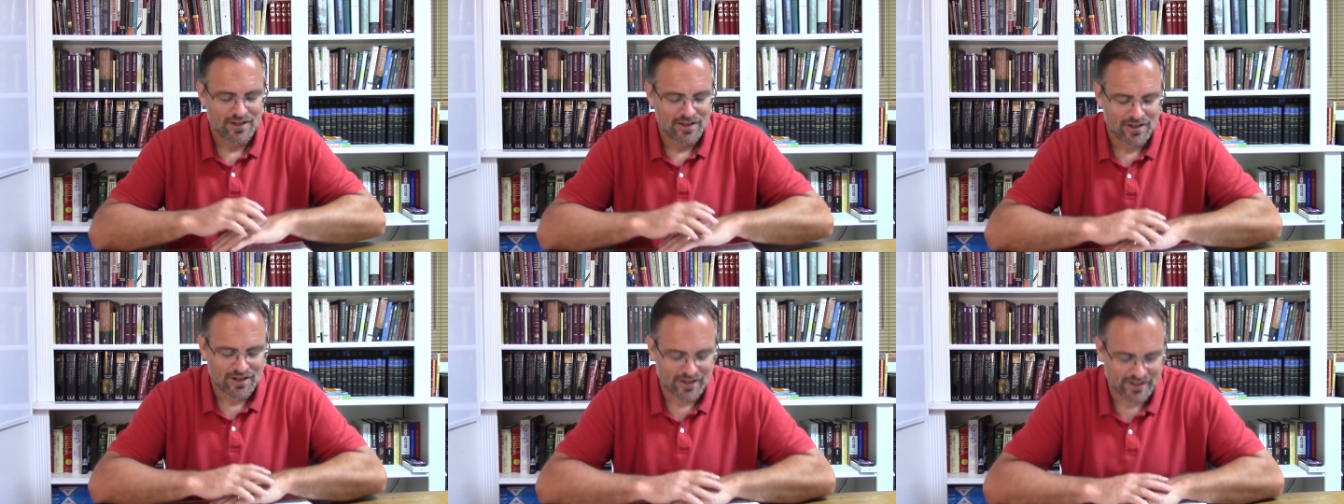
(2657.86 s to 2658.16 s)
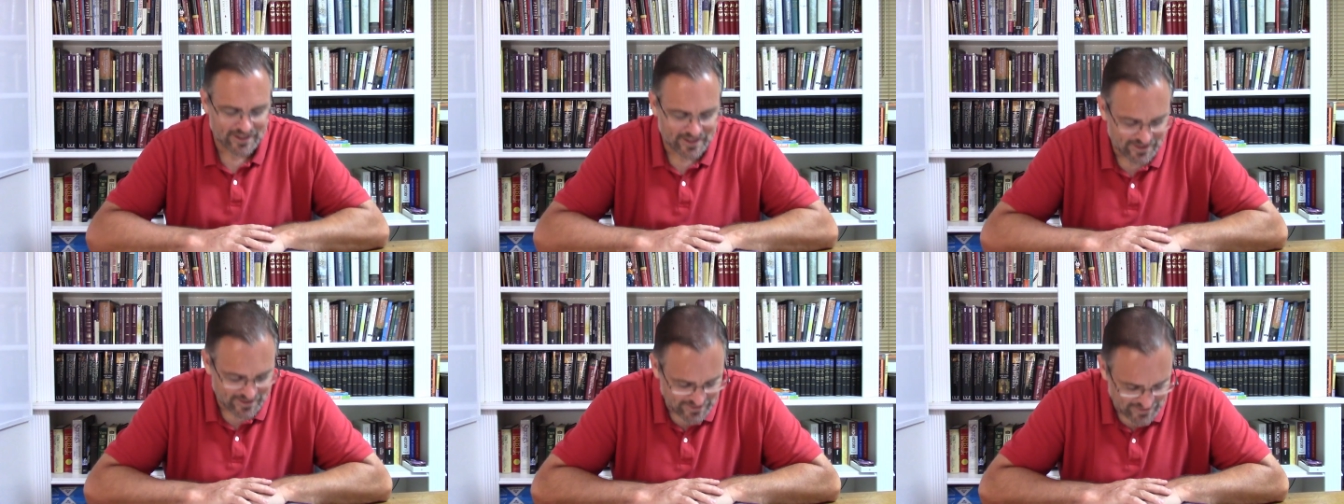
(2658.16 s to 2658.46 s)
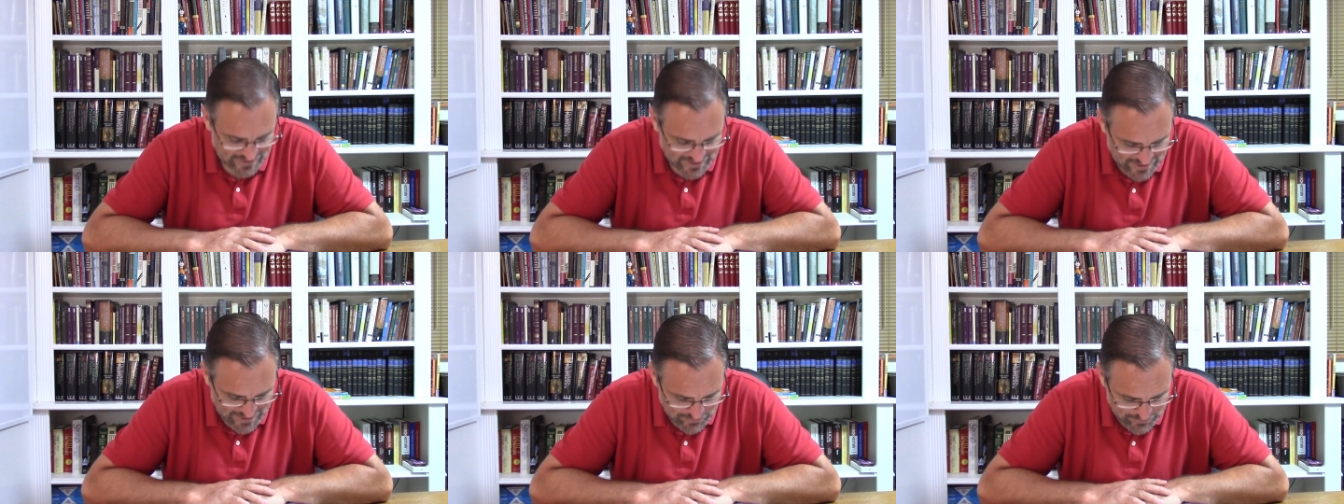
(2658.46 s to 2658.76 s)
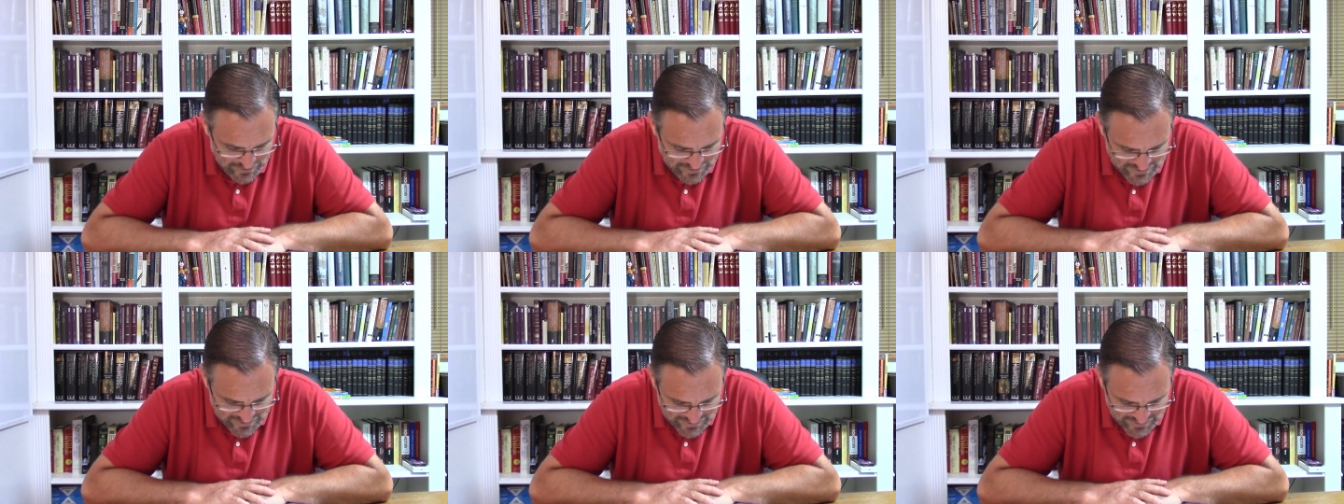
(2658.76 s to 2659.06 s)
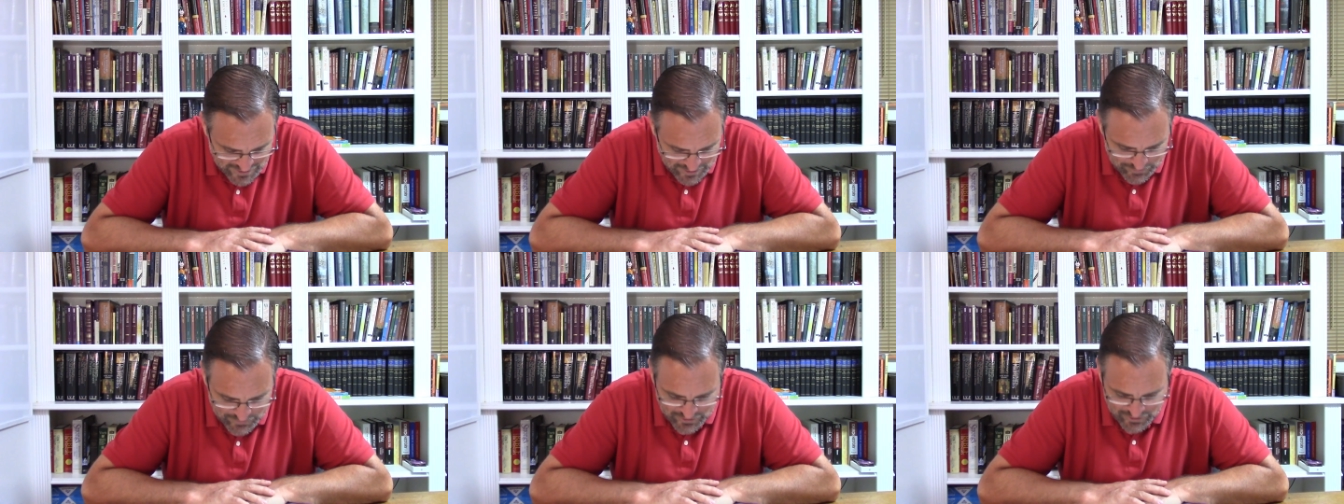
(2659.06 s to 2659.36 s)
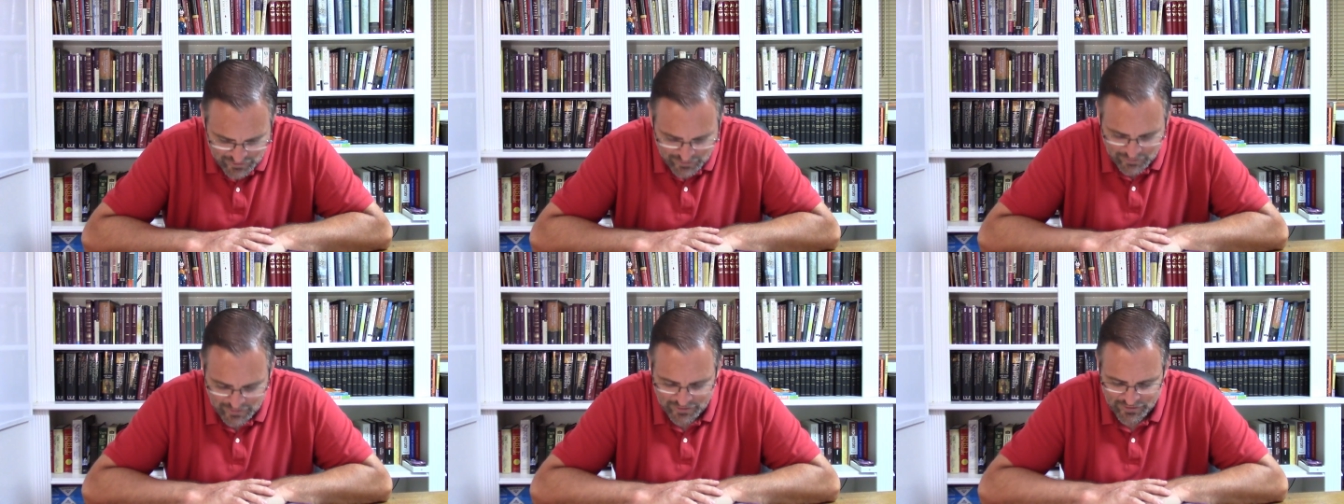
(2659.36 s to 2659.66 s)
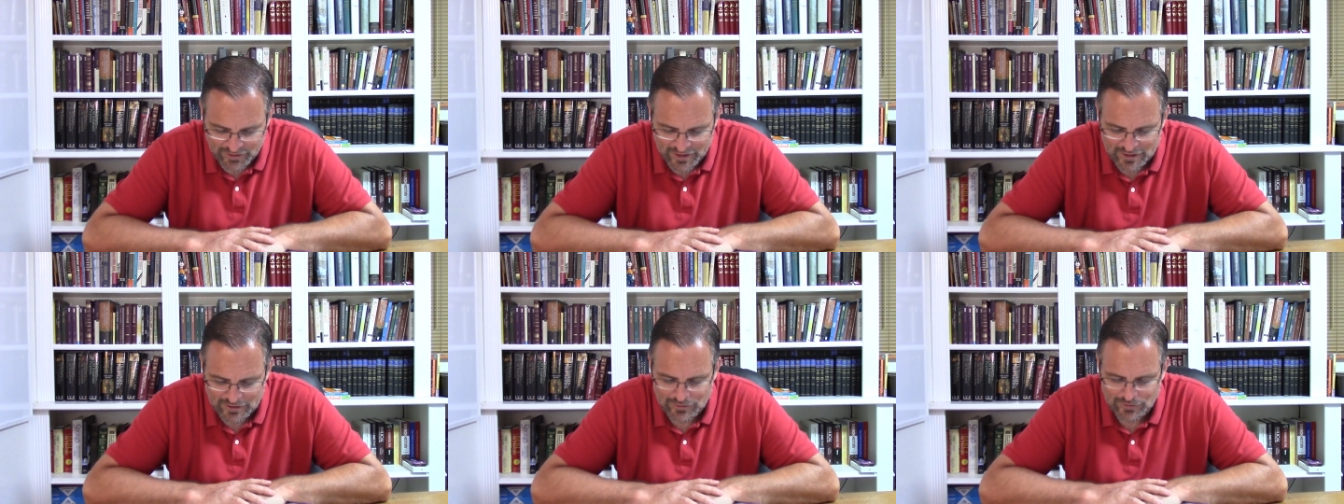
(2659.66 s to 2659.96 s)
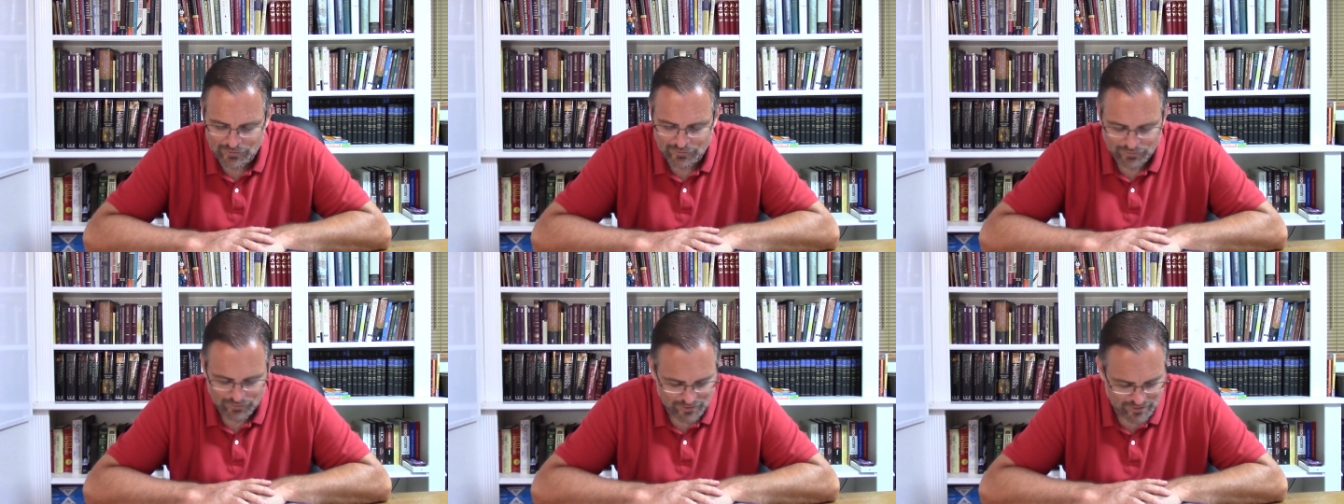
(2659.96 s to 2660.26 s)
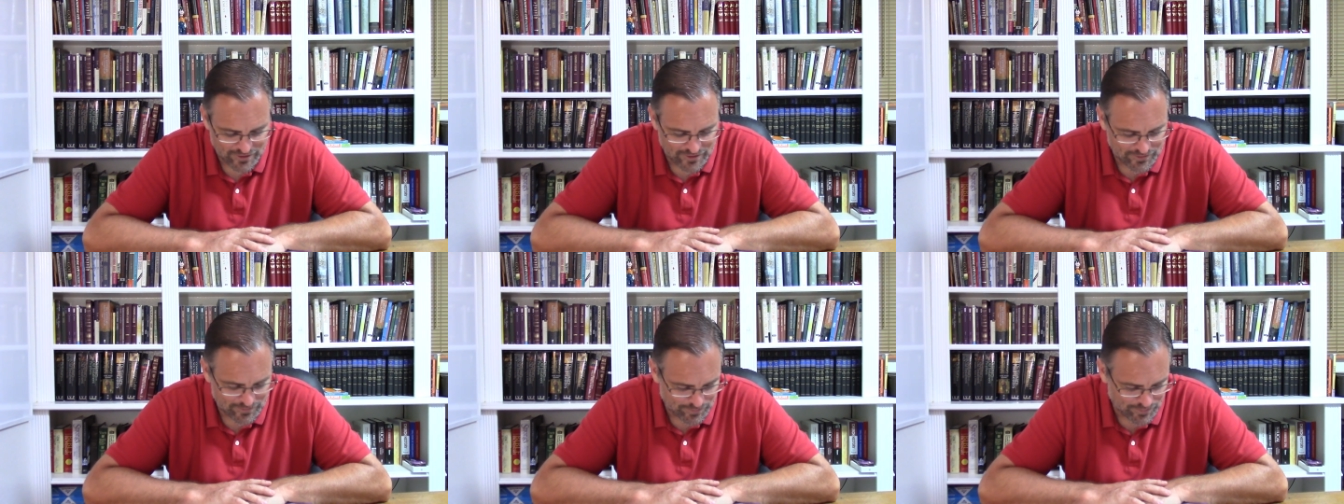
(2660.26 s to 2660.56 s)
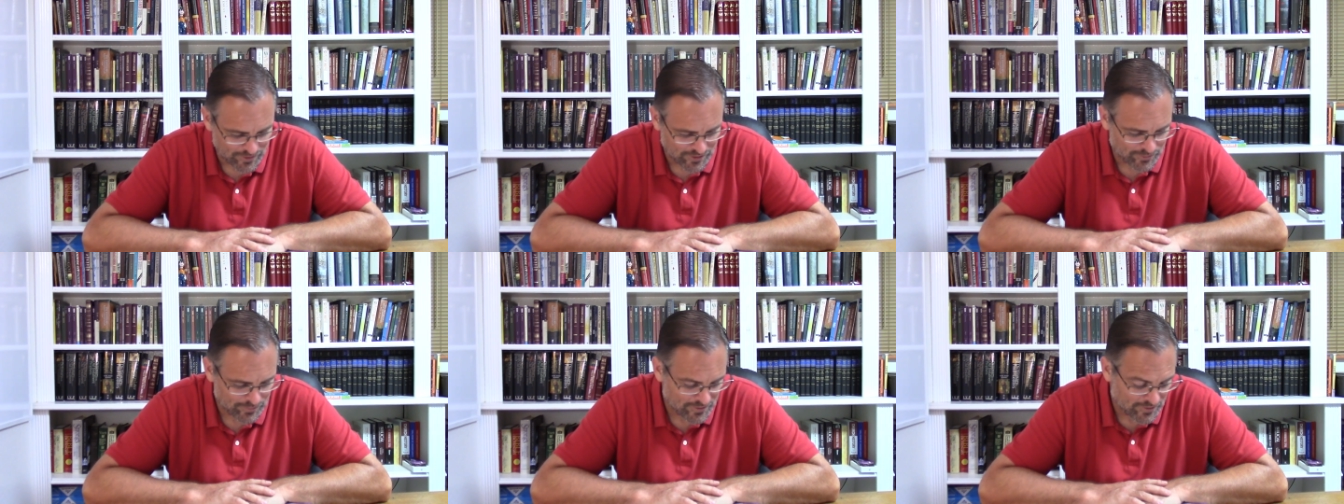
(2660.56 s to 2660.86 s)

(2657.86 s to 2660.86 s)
Again, God, we just come to you and we thank you for this book.